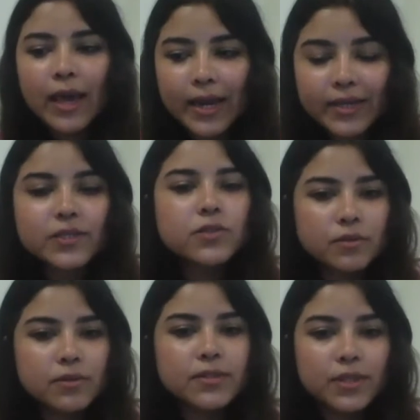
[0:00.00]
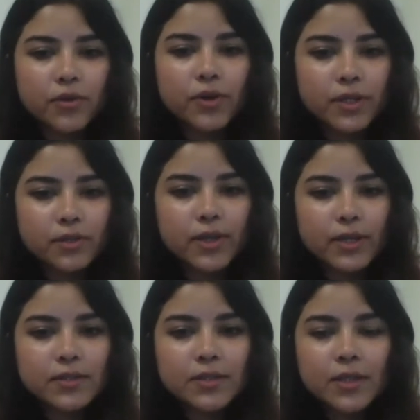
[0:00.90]
and external security
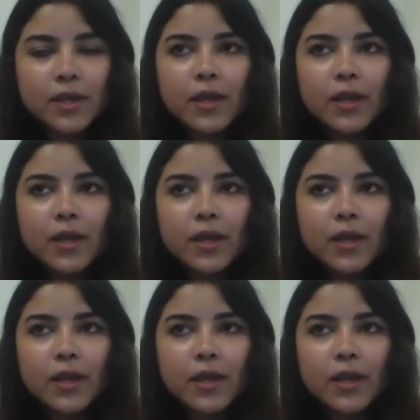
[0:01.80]
threats,